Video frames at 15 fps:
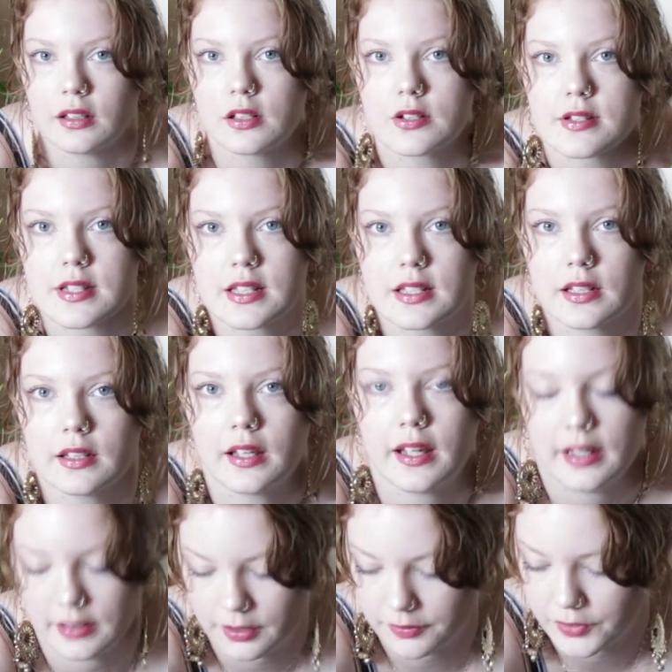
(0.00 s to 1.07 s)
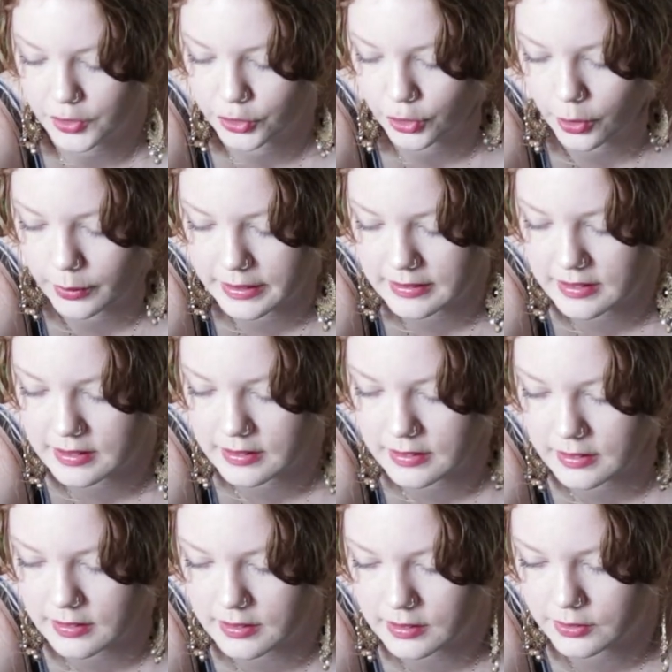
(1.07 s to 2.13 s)
close to the end of the growing
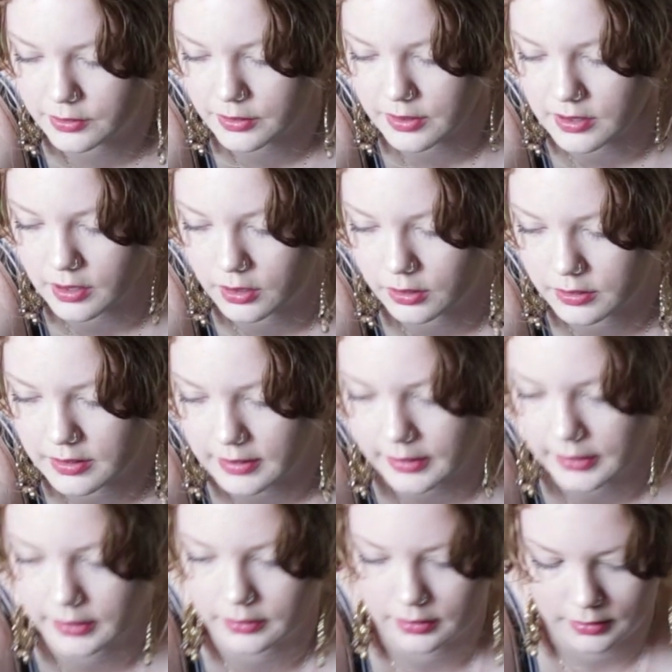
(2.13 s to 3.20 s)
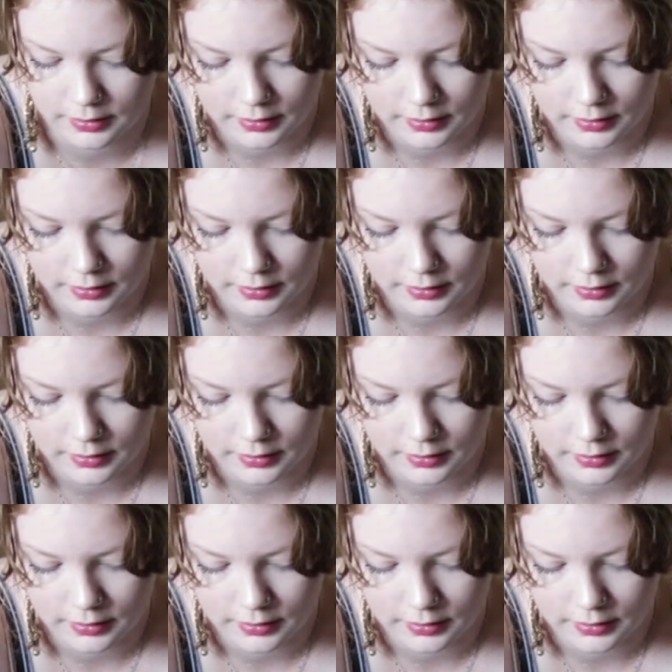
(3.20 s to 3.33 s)
season soon, so it's like,